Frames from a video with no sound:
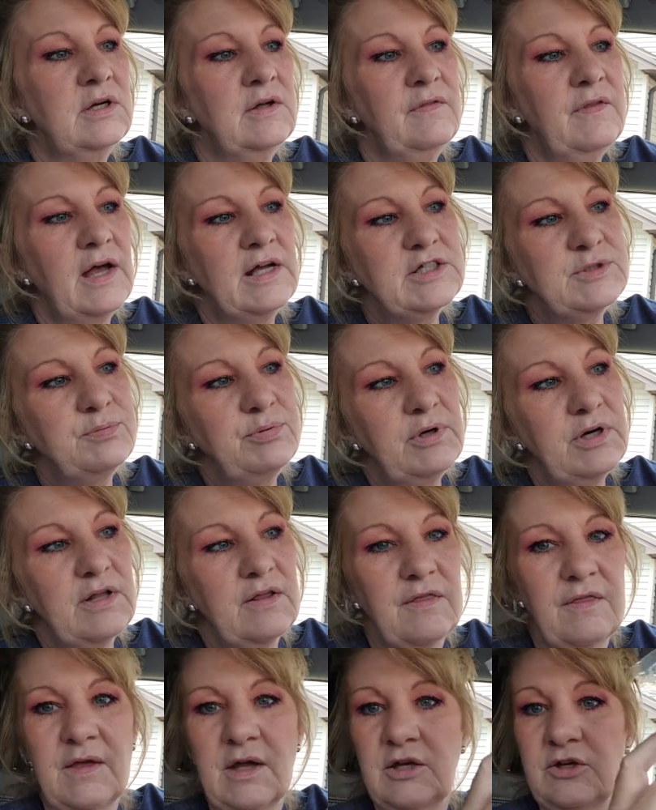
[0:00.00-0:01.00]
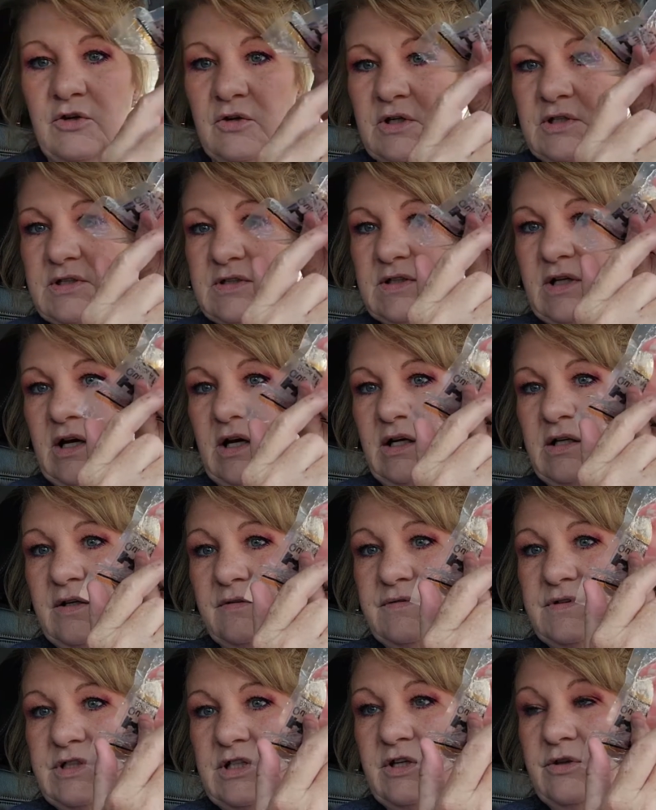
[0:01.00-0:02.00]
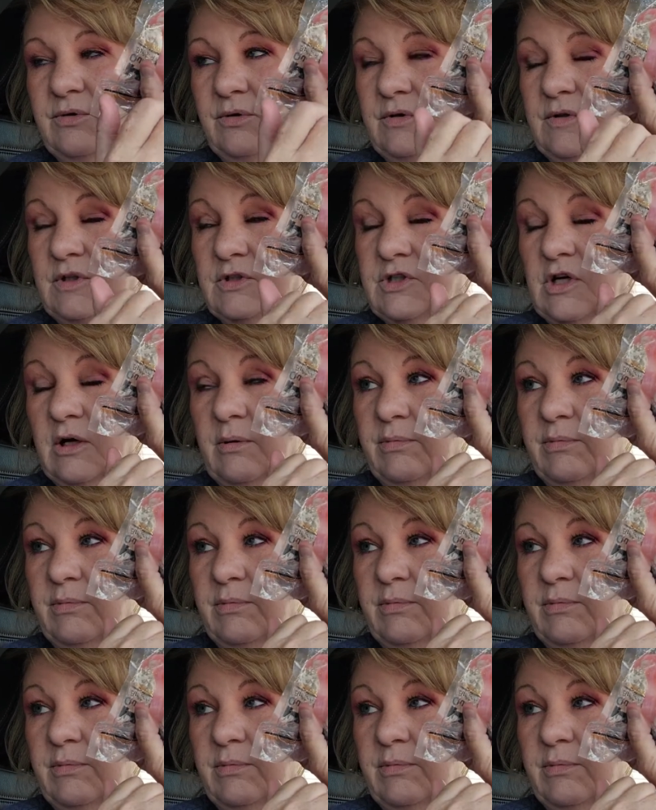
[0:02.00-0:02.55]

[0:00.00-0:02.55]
That's pretty thin. You can kind of see through the top.